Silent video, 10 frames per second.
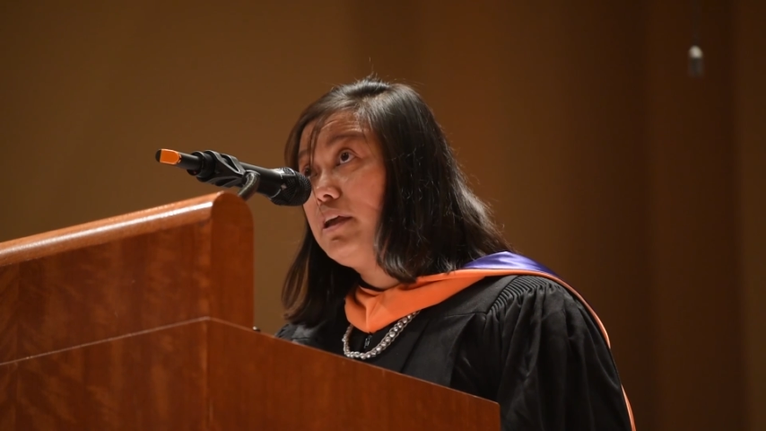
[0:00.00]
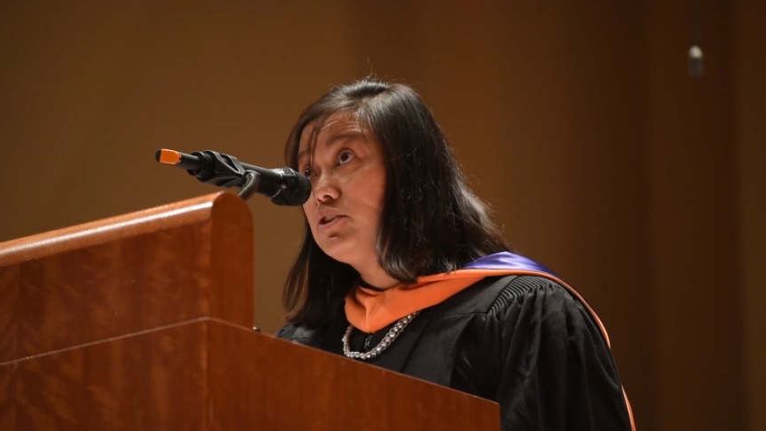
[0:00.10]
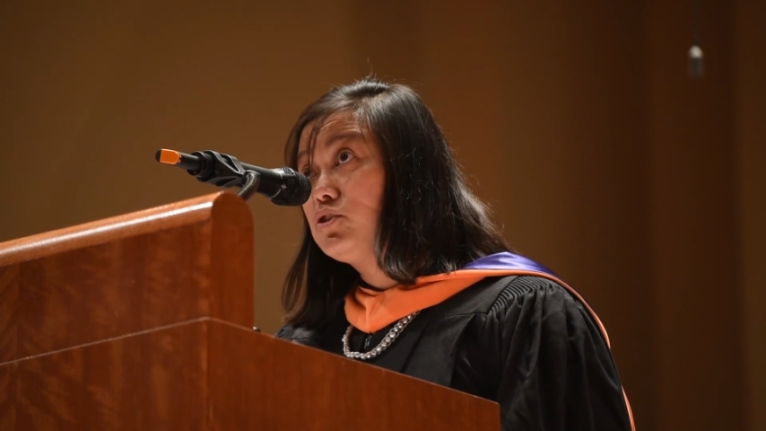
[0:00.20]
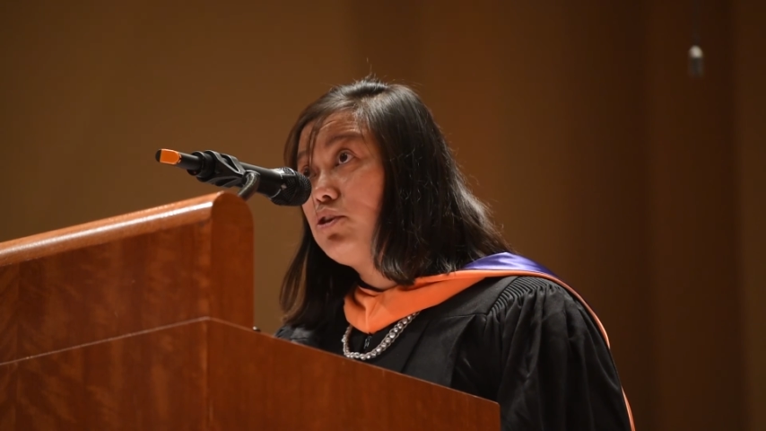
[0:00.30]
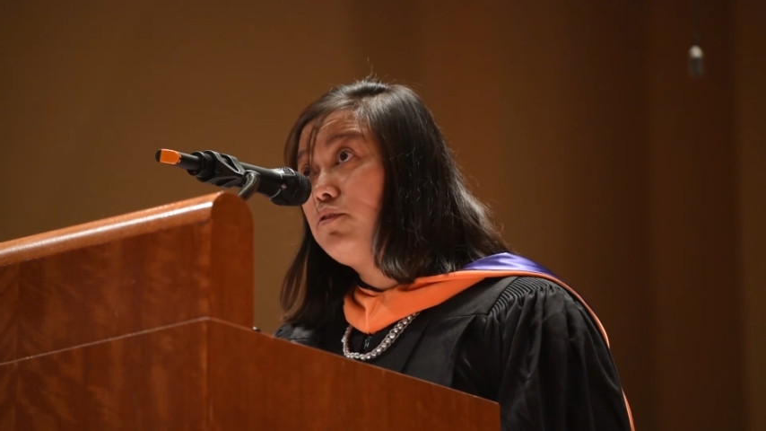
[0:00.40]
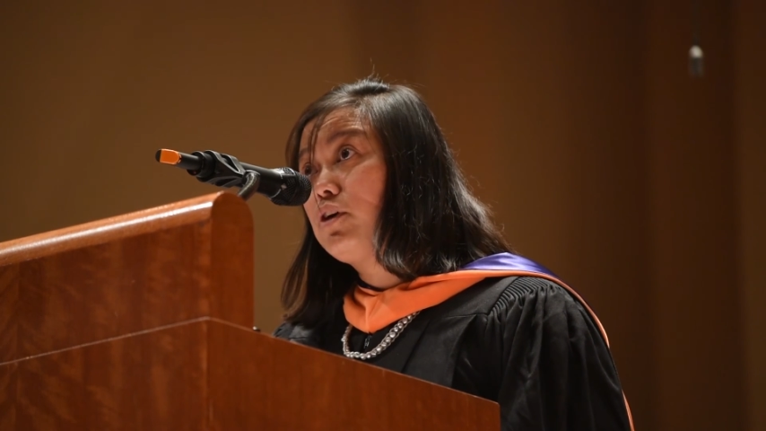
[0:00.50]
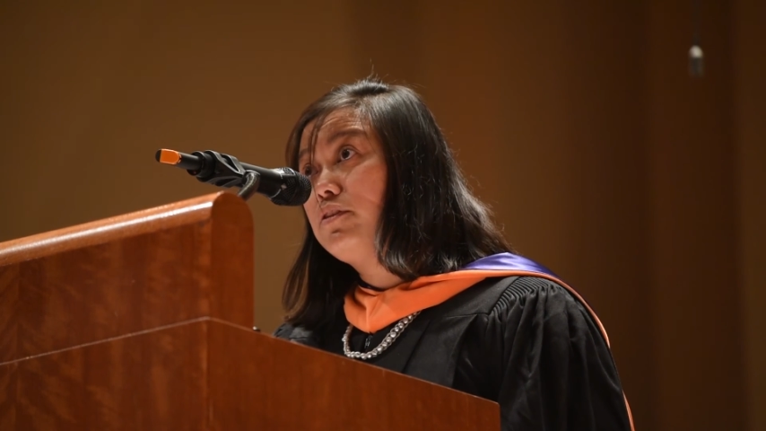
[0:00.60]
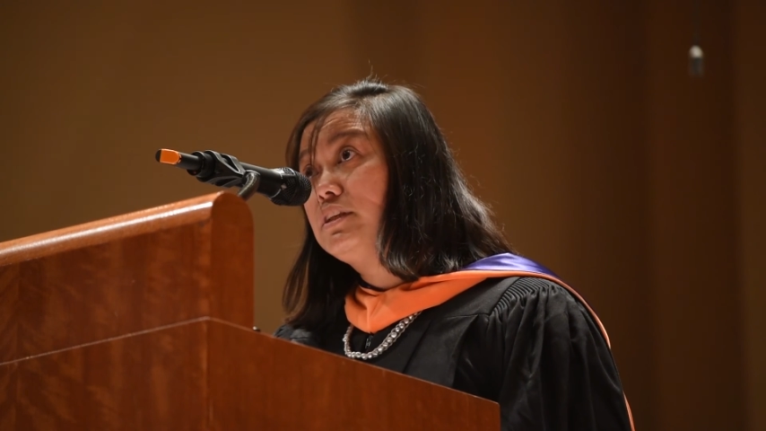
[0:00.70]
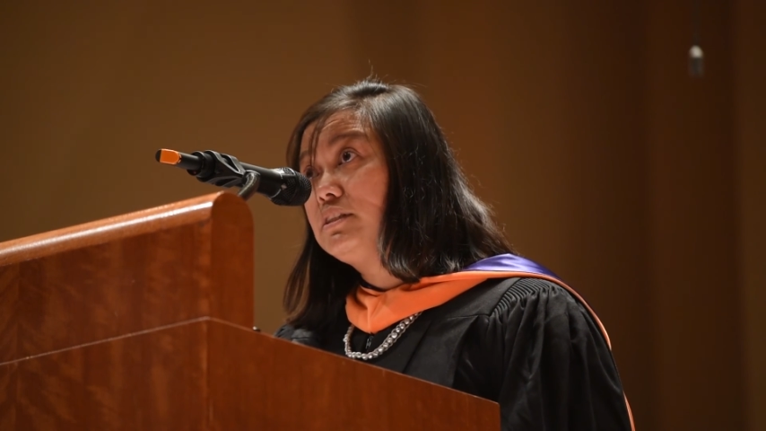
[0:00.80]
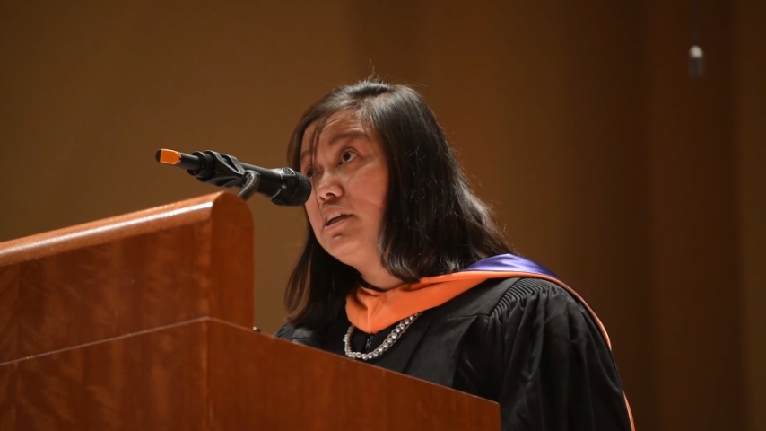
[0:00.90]
and served
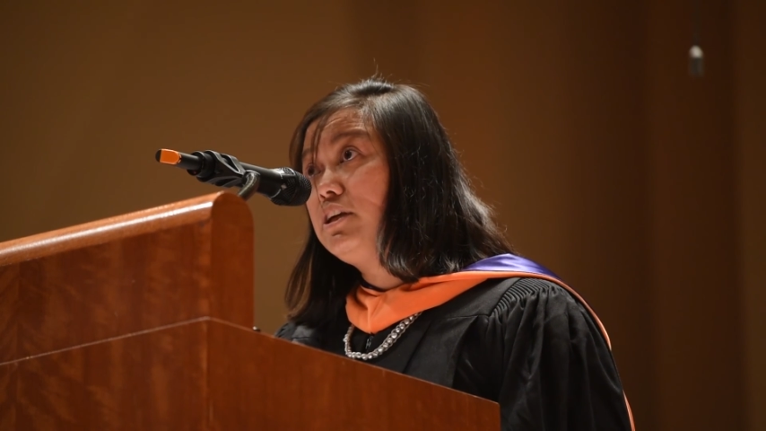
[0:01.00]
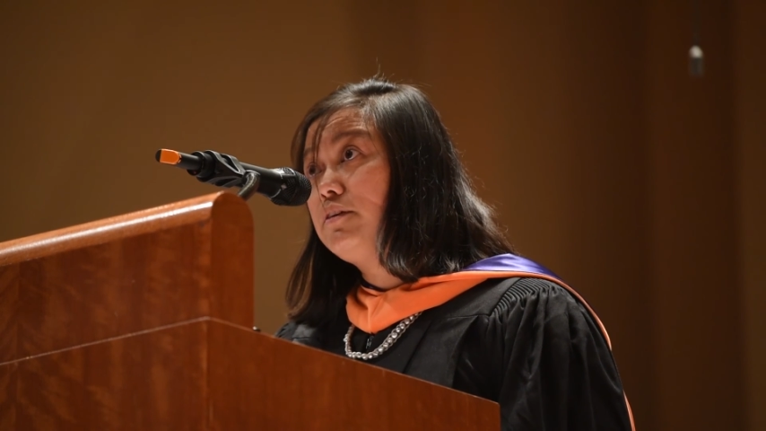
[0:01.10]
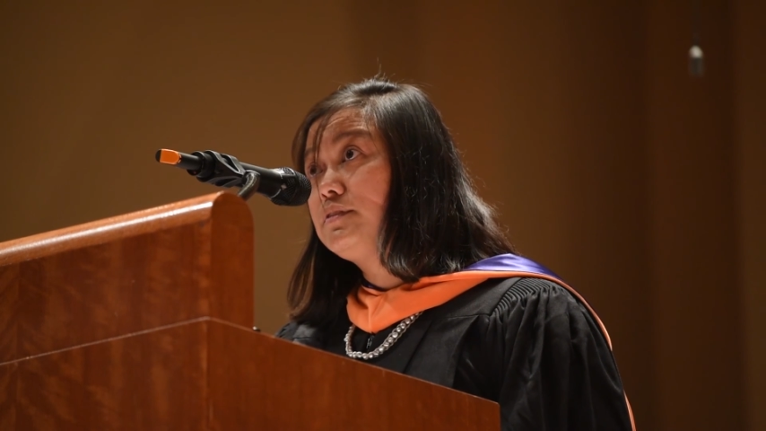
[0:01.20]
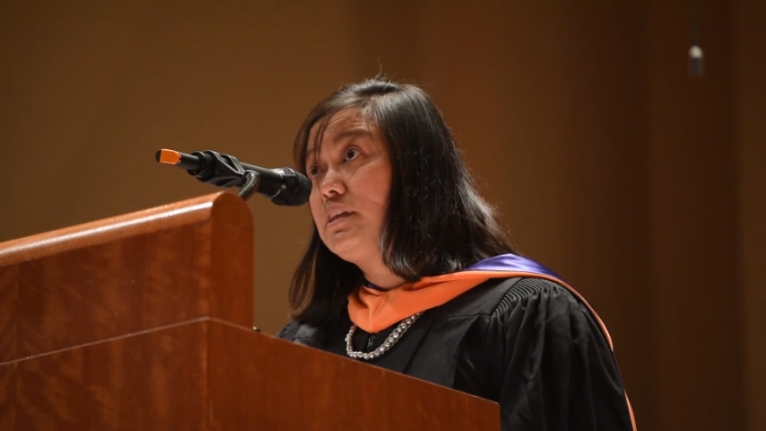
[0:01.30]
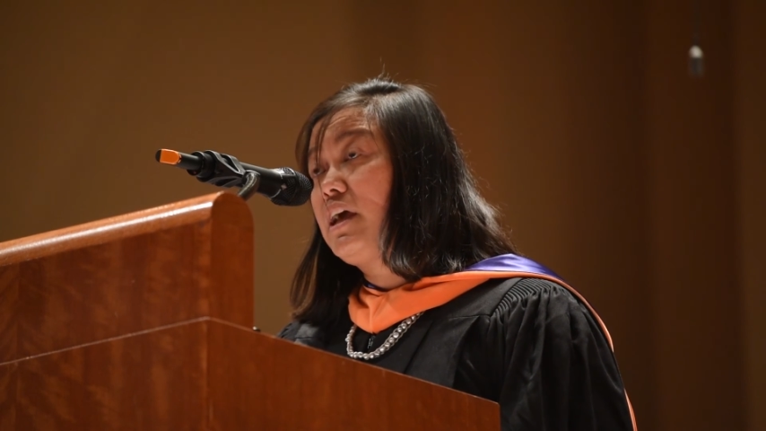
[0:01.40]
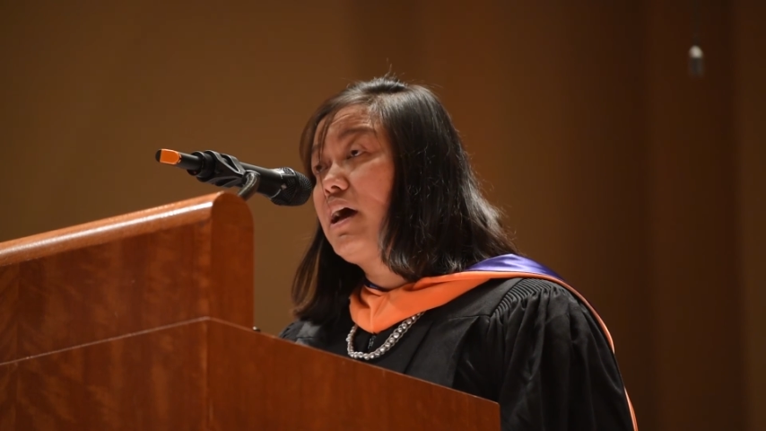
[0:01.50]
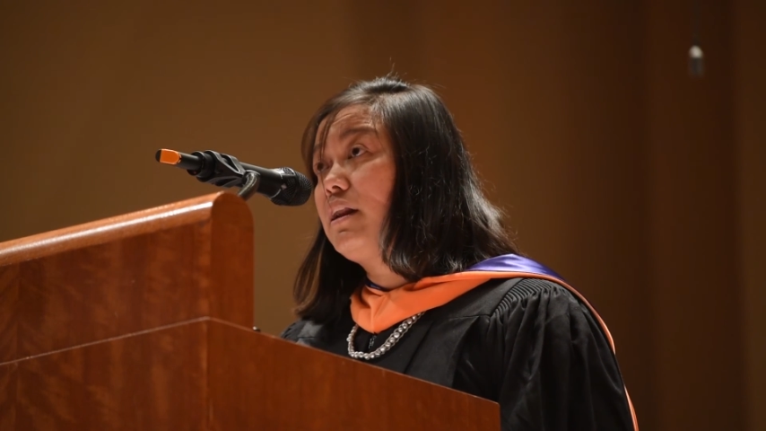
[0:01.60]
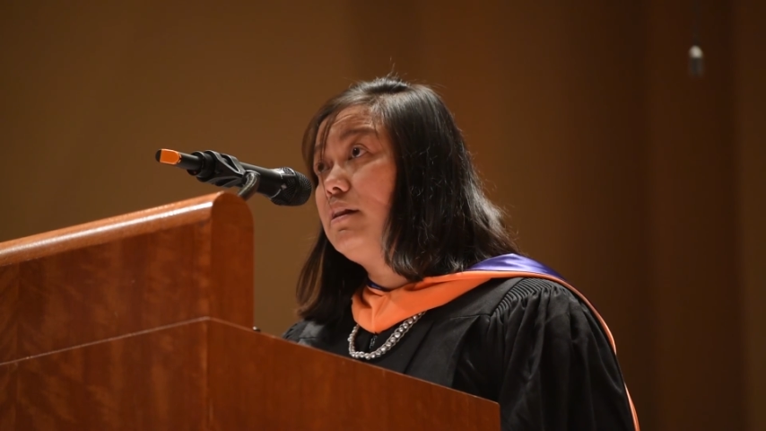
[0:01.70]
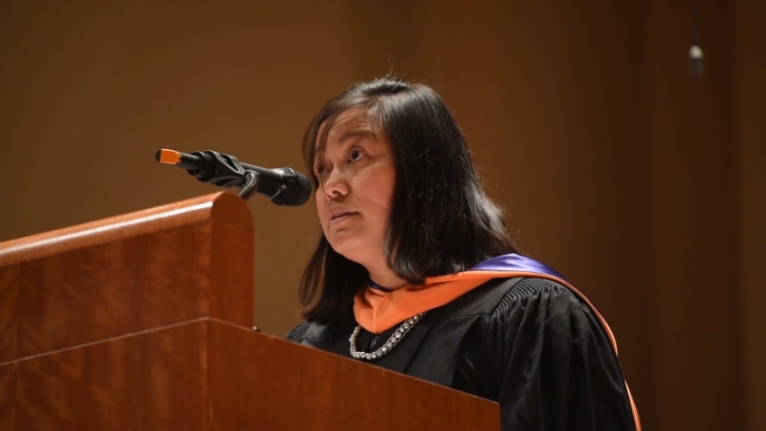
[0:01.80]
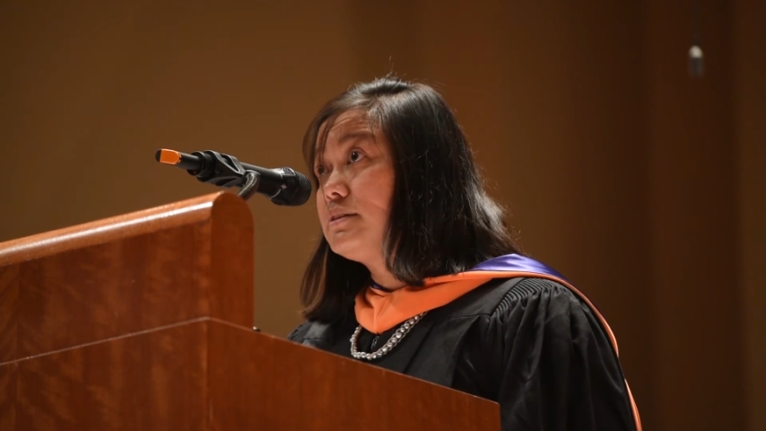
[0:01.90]
on the City of
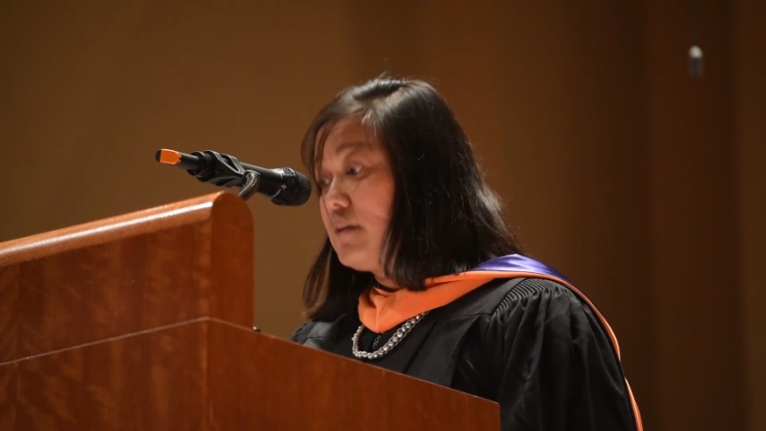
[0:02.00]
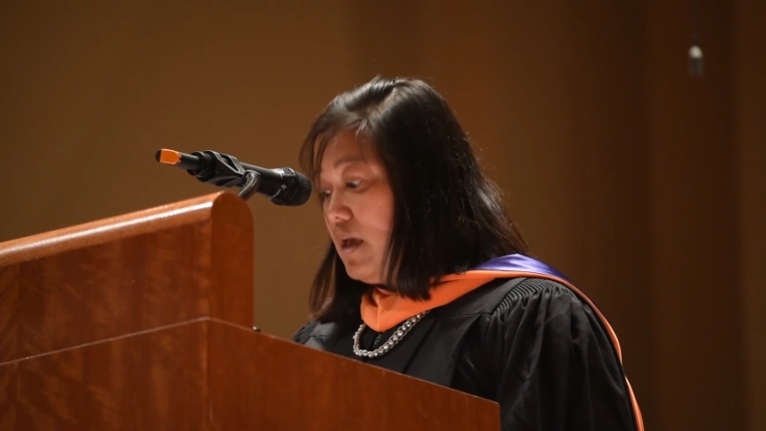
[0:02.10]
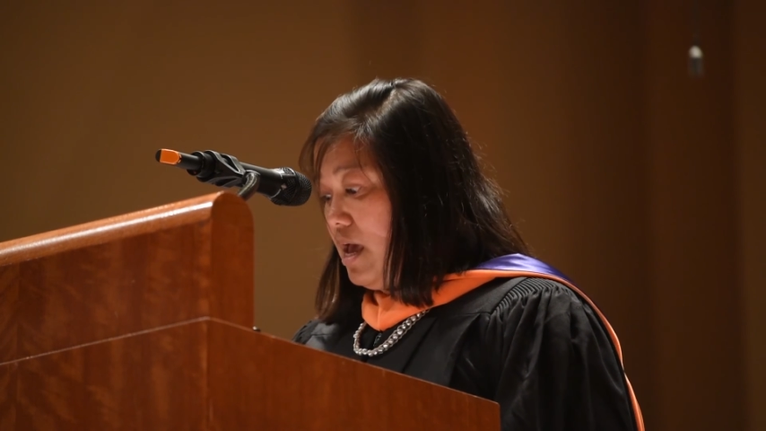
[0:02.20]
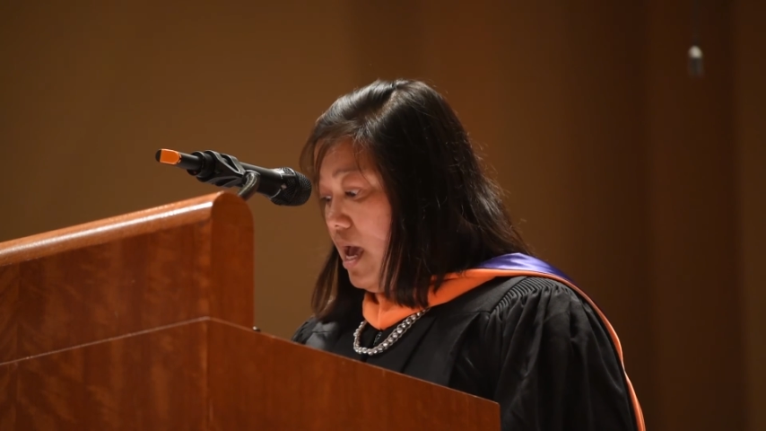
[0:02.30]
Seattle's